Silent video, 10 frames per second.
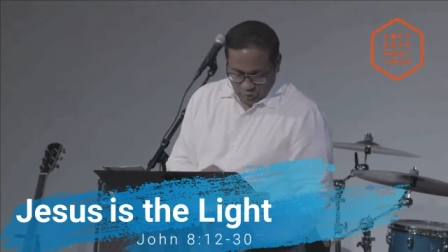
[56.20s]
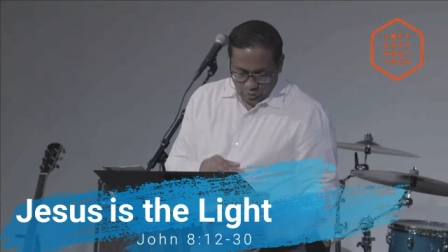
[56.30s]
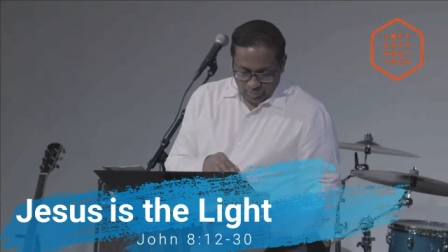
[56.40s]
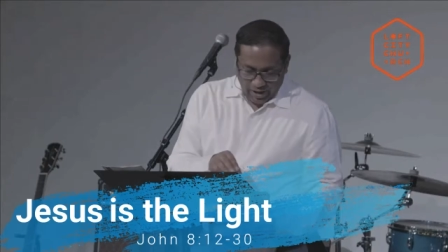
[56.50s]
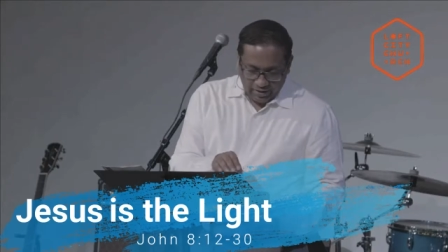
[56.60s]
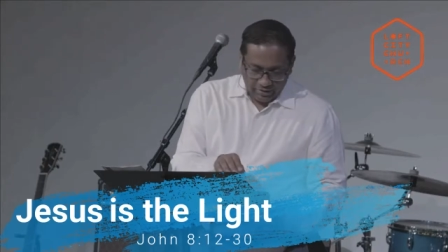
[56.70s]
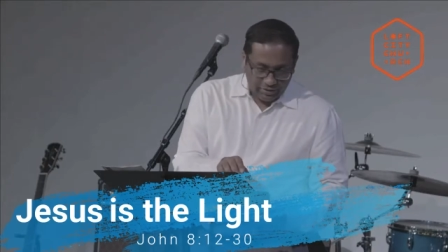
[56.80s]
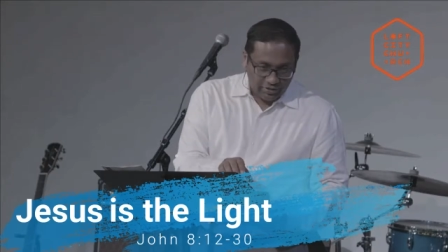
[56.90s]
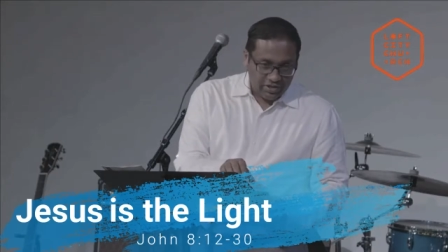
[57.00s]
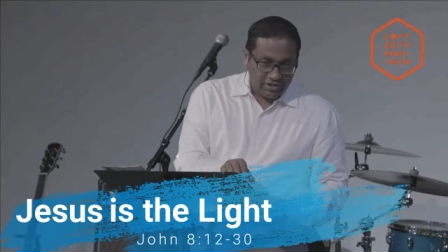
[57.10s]
We're back in
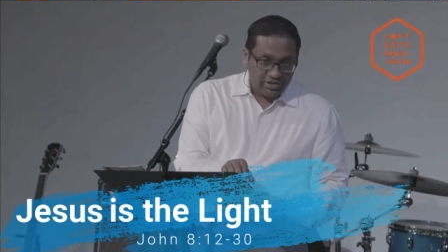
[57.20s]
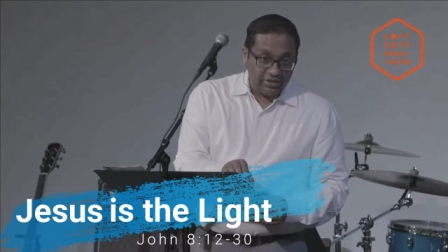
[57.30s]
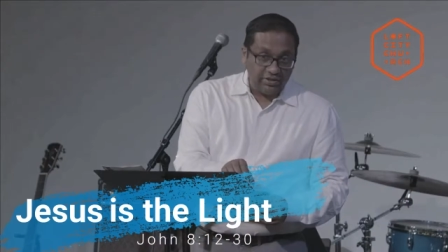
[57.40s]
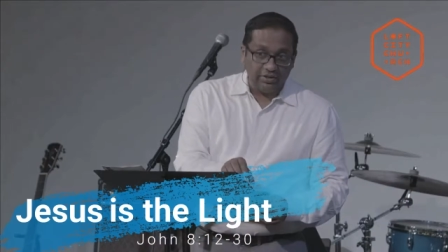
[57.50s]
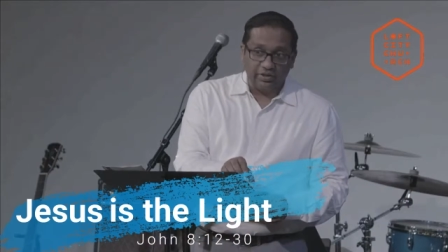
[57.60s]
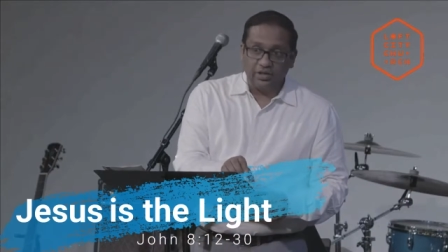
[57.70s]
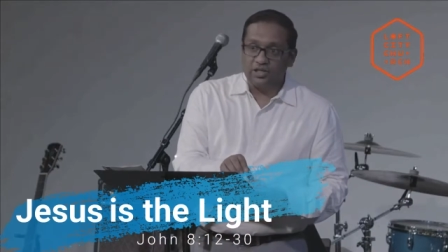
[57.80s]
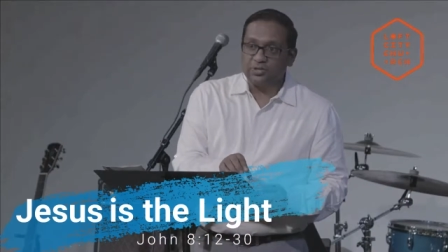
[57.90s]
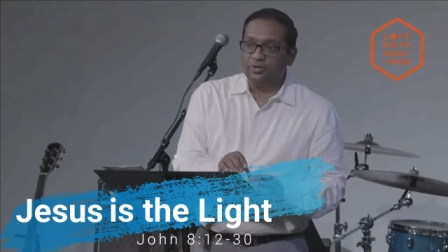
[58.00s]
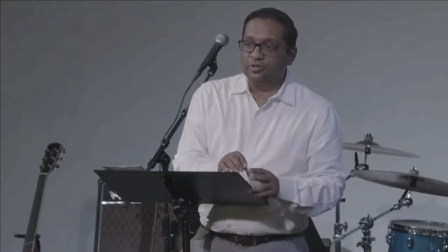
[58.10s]
our study in the
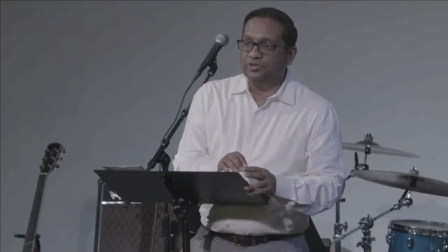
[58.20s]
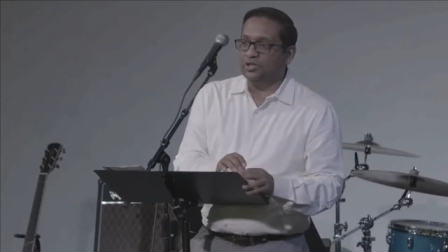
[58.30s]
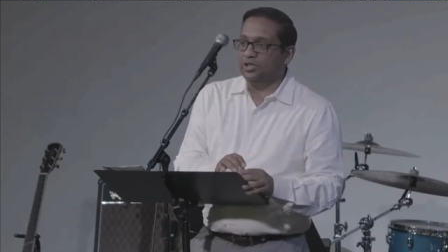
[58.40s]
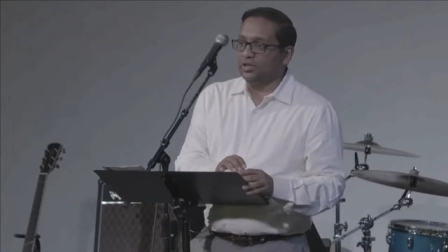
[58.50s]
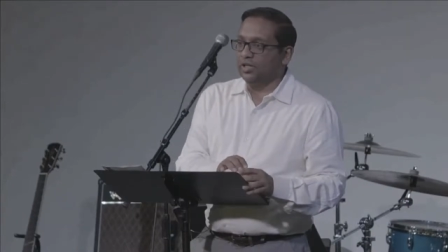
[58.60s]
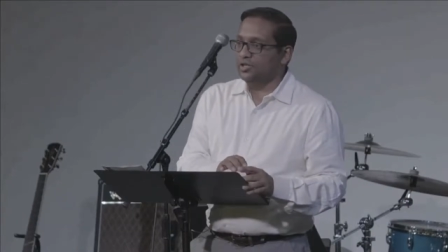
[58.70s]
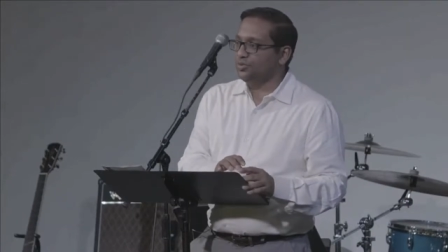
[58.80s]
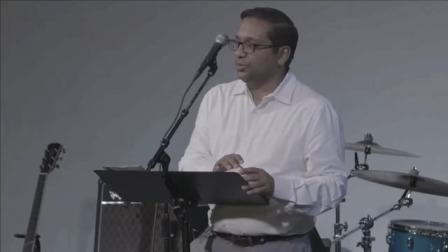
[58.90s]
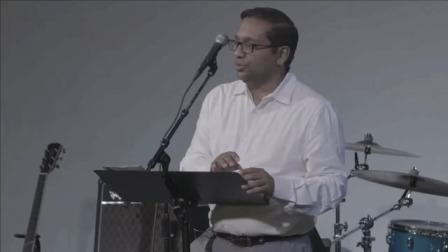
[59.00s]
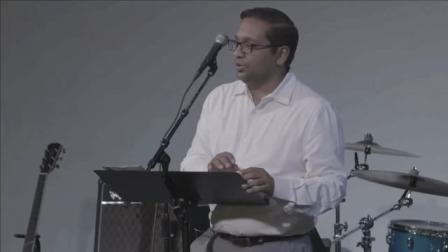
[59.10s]
Gospel of John.
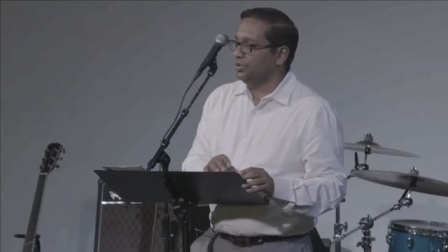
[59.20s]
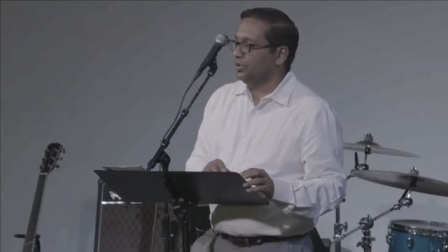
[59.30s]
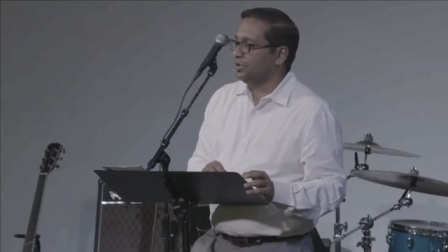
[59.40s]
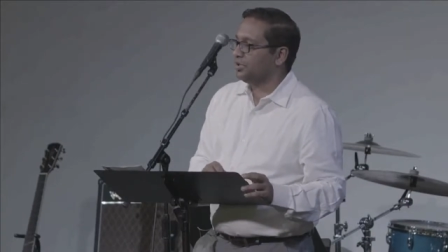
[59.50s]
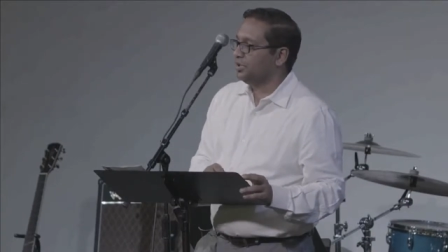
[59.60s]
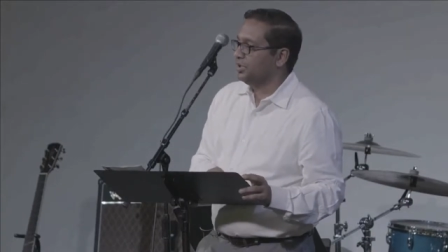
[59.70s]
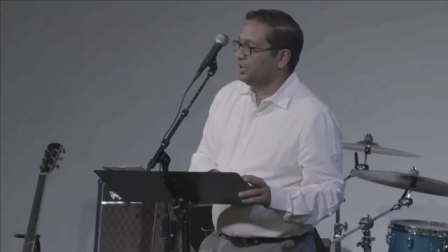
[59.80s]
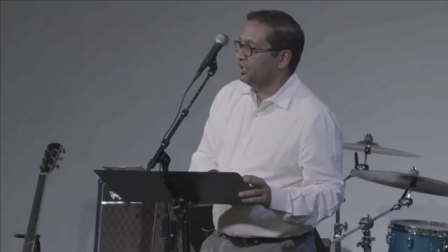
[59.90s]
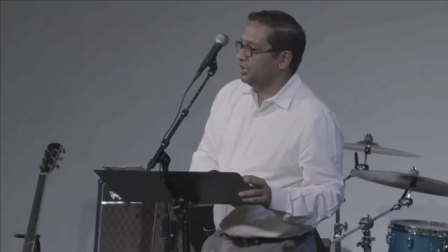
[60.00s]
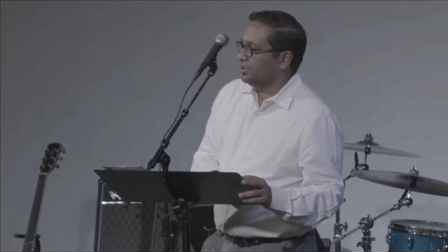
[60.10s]
Last week we looked
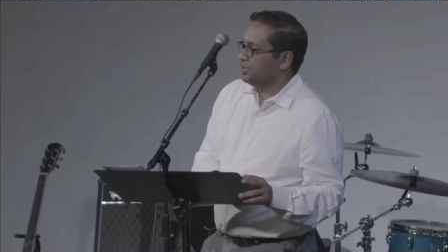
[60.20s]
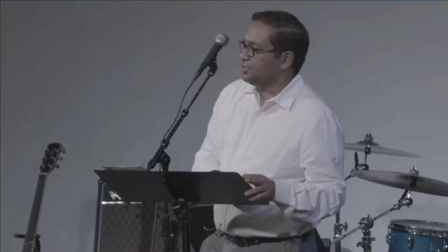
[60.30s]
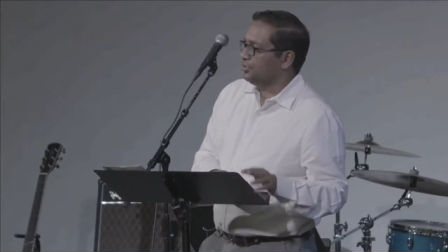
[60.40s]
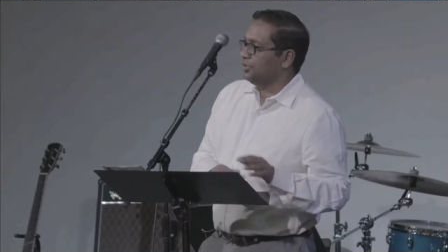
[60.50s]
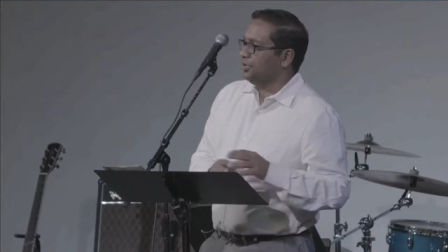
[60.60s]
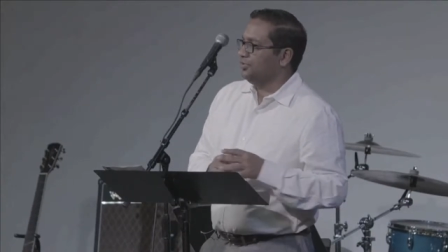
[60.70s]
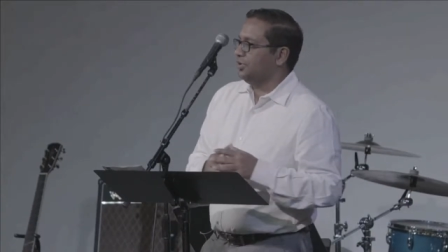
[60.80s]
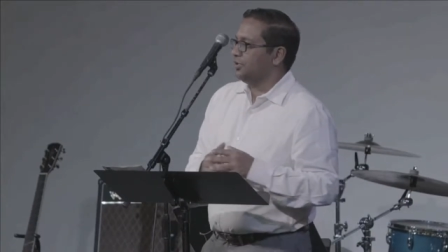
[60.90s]
at the story of the